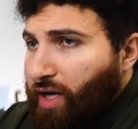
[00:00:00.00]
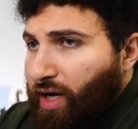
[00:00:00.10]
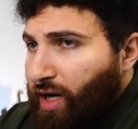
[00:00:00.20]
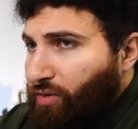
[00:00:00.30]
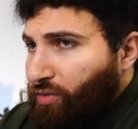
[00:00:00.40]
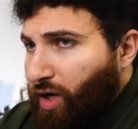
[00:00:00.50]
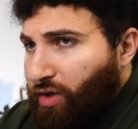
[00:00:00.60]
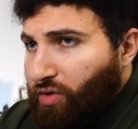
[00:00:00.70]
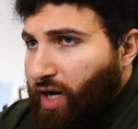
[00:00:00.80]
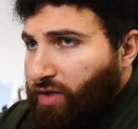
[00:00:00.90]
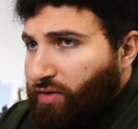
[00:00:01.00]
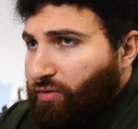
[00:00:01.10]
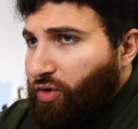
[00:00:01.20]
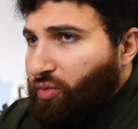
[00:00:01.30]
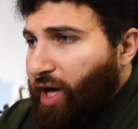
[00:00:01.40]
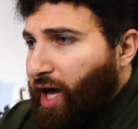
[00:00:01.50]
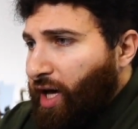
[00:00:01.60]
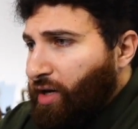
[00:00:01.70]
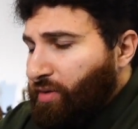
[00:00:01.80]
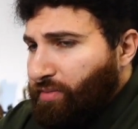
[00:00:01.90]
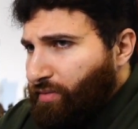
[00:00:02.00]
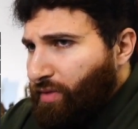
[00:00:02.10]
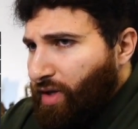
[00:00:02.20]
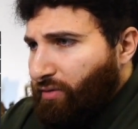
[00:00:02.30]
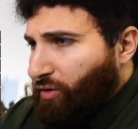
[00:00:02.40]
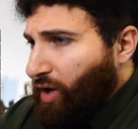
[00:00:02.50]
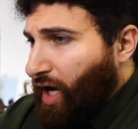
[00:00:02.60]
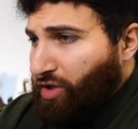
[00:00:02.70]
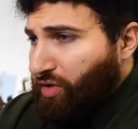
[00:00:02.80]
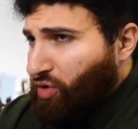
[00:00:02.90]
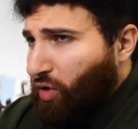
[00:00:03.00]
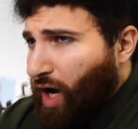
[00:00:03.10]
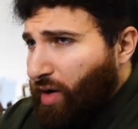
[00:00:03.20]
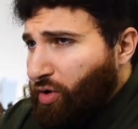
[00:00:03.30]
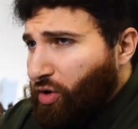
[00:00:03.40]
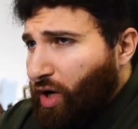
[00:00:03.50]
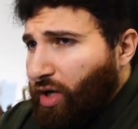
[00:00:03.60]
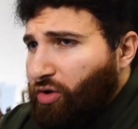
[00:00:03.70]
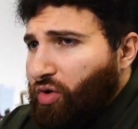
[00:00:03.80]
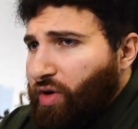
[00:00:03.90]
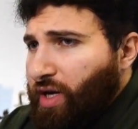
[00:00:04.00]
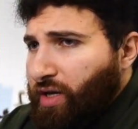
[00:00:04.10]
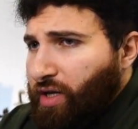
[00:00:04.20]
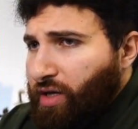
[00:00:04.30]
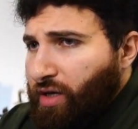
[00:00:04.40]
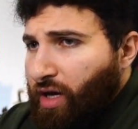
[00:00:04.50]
And I don't want you guys to feel bad for not subscribing or not donating.